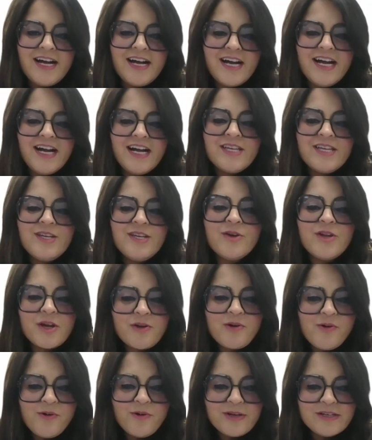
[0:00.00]
a
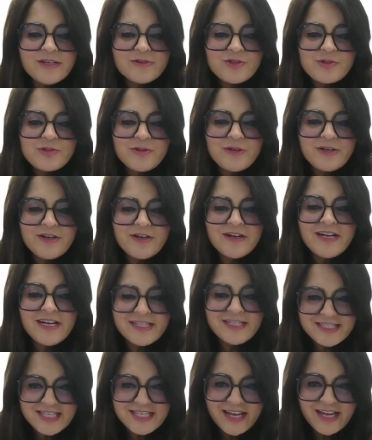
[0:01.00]
unicorn entrepreneur,
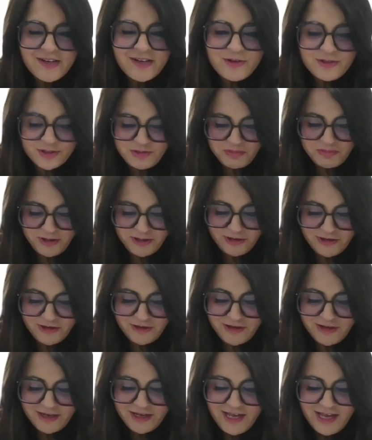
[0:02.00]
a tech
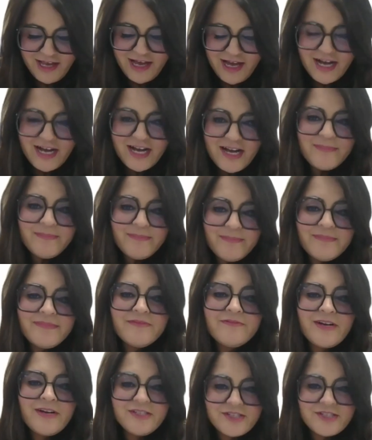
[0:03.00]
entrepreneur.
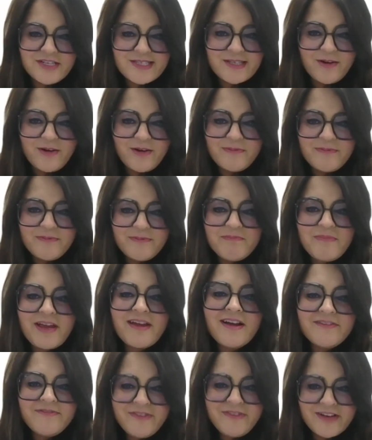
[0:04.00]
Francesco,
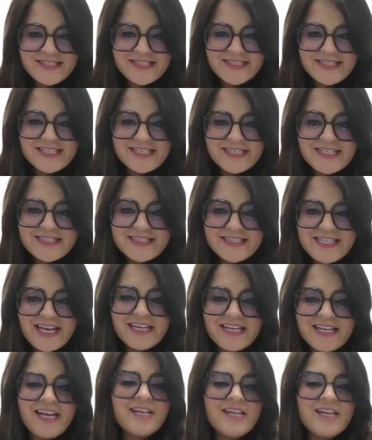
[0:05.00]
may I firstly
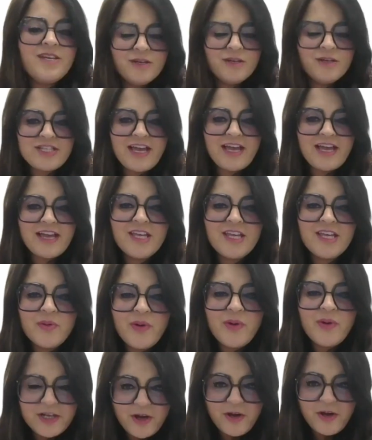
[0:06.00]
say a huge thank
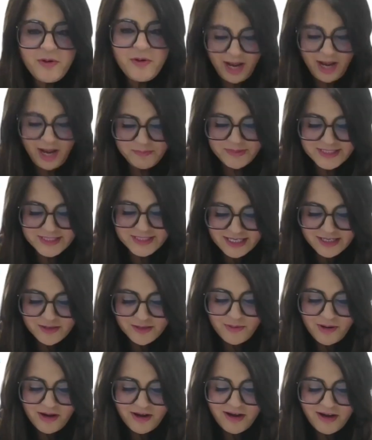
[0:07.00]
you. I know how busy
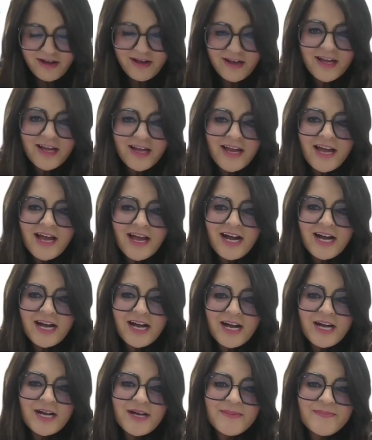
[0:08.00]
you are.
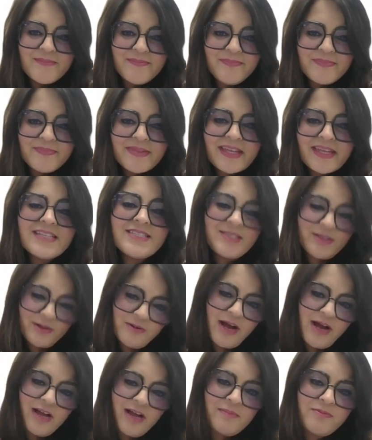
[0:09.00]
So
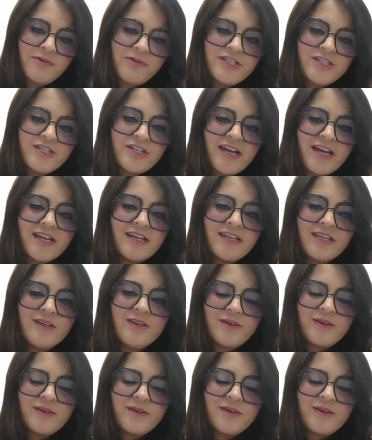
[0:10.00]
I appreciate